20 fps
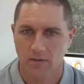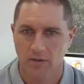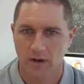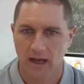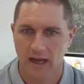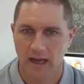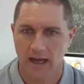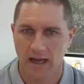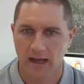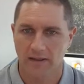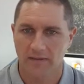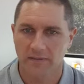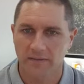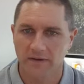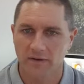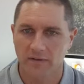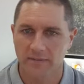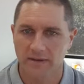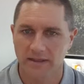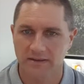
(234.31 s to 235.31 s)

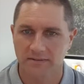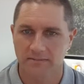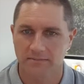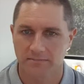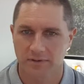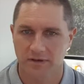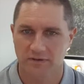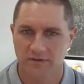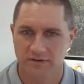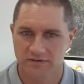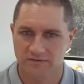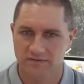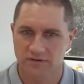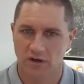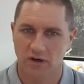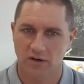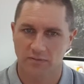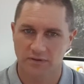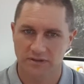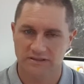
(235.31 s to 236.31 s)
there'll be periods of
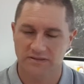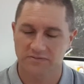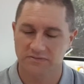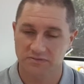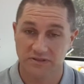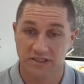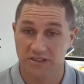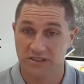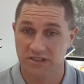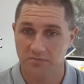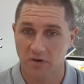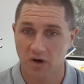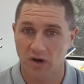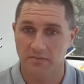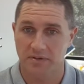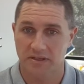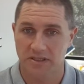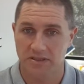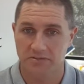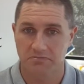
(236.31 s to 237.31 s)
time where symptoms actually might
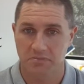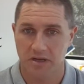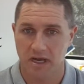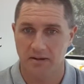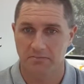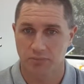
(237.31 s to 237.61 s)
be